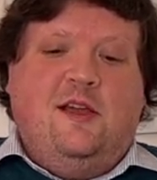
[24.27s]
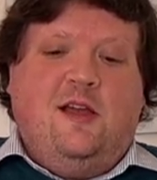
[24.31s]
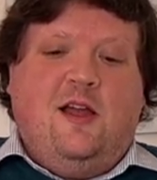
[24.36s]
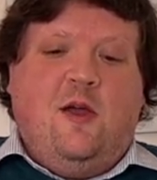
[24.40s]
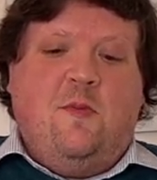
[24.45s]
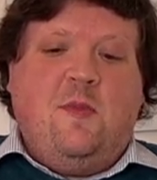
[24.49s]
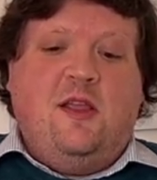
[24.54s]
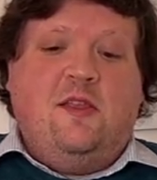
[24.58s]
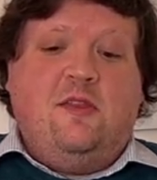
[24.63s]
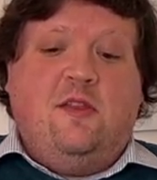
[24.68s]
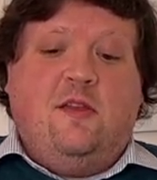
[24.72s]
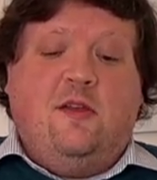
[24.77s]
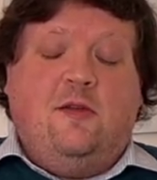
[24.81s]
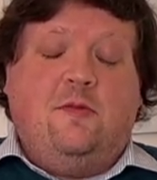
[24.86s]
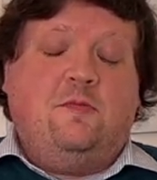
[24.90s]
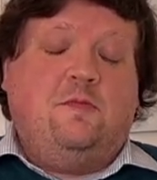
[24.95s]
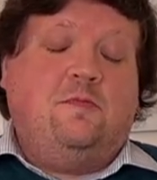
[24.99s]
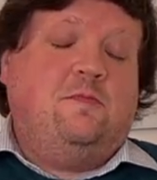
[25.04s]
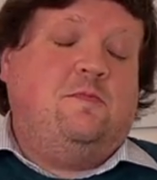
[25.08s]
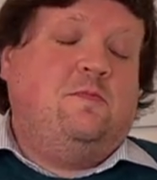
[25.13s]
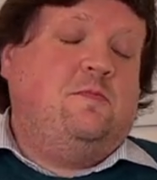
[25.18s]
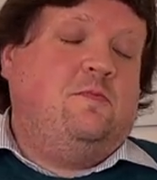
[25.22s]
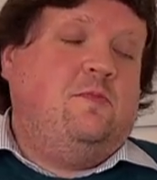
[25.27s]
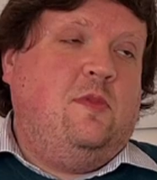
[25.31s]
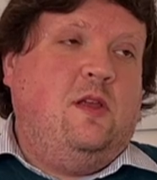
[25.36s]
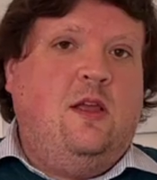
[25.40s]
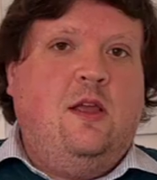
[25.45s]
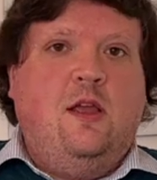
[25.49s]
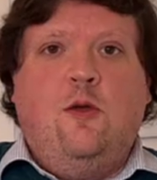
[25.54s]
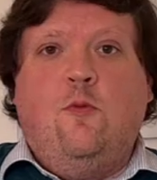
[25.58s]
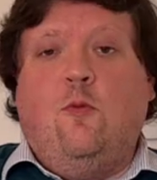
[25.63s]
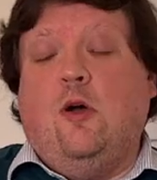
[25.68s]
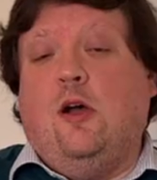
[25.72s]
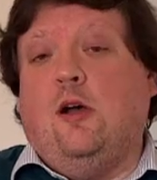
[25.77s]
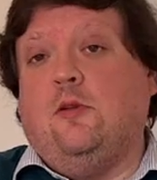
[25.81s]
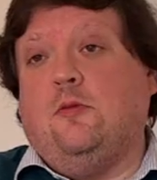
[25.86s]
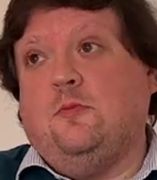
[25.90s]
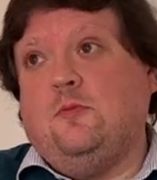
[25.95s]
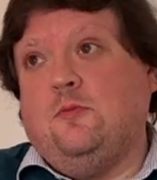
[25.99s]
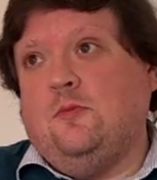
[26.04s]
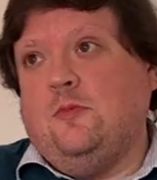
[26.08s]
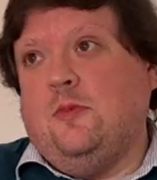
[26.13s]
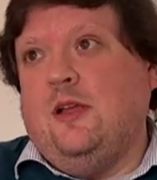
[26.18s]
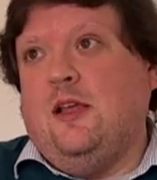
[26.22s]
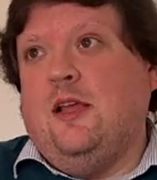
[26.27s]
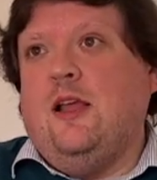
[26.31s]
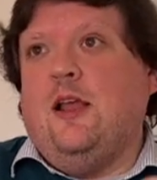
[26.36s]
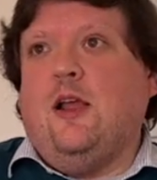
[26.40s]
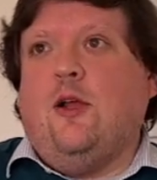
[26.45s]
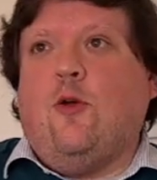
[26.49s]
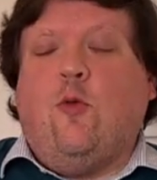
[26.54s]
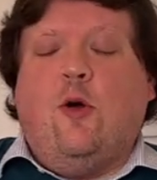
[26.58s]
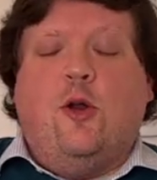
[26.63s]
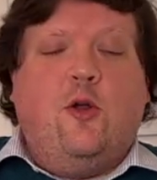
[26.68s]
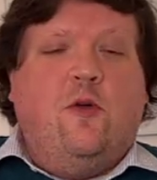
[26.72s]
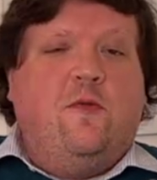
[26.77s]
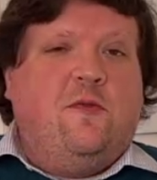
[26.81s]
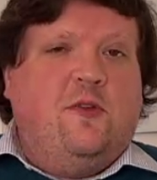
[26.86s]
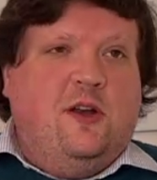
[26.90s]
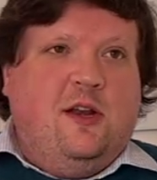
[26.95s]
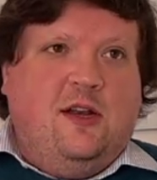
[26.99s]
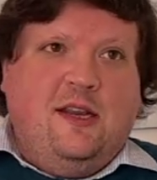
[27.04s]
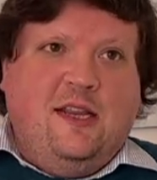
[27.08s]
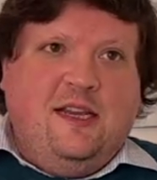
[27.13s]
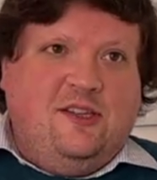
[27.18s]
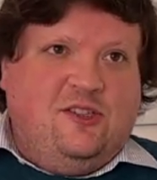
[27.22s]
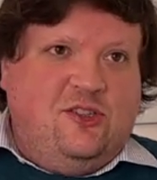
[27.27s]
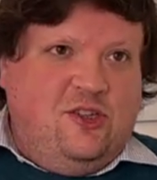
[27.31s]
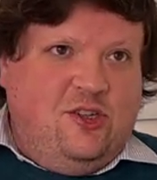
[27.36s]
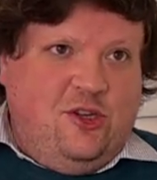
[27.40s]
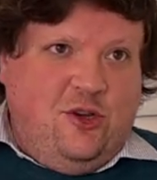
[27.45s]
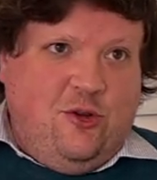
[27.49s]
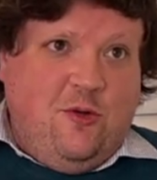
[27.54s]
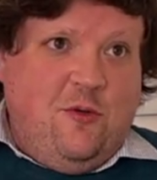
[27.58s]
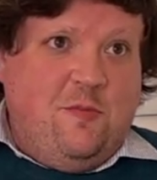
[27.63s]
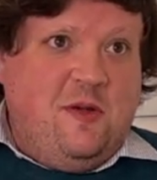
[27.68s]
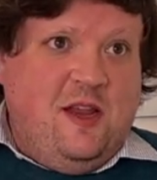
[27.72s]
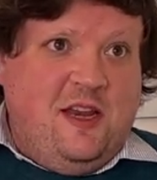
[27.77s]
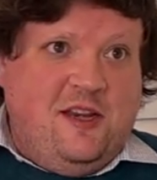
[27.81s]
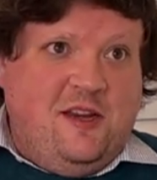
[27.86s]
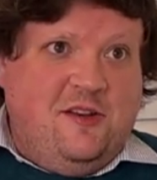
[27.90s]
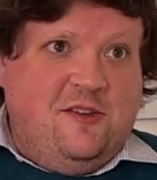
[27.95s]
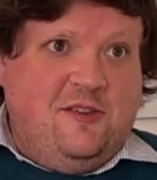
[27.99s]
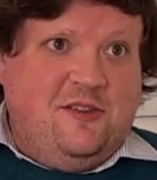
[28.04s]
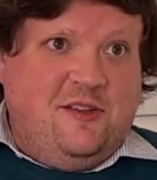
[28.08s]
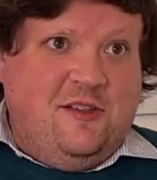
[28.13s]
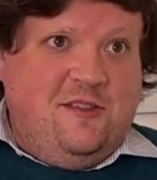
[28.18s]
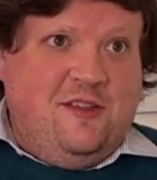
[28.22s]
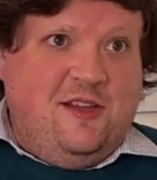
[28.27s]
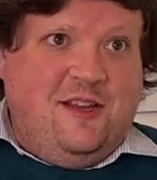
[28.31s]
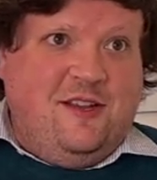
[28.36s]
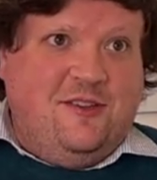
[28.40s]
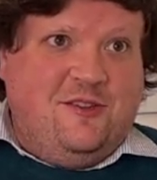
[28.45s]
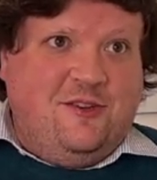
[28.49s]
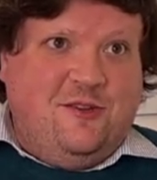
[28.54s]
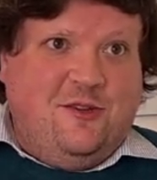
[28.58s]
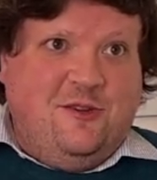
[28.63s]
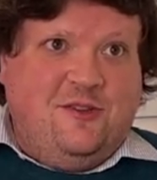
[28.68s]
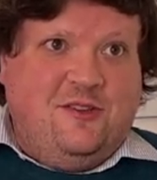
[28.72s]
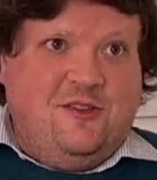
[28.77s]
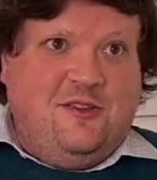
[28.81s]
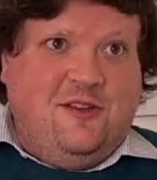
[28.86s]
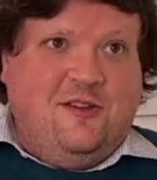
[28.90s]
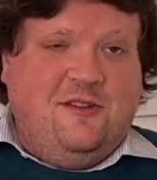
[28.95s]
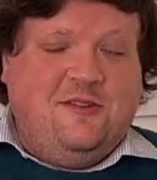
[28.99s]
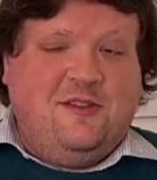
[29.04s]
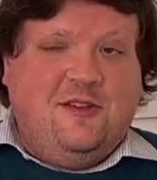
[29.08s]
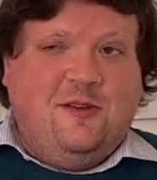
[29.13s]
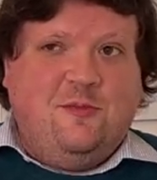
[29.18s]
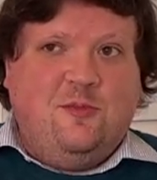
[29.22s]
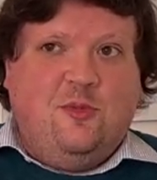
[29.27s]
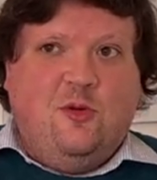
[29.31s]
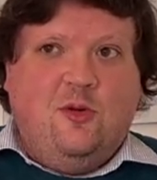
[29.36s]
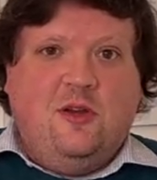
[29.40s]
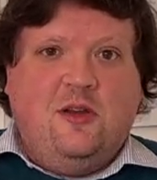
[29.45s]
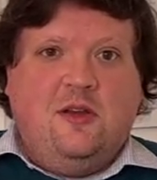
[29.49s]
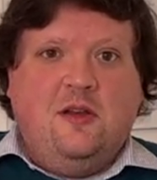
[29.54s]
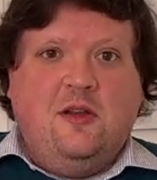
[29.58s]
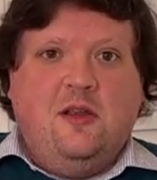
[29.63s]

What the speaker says: mean well, quite often at least two opinions I think is a good starting point.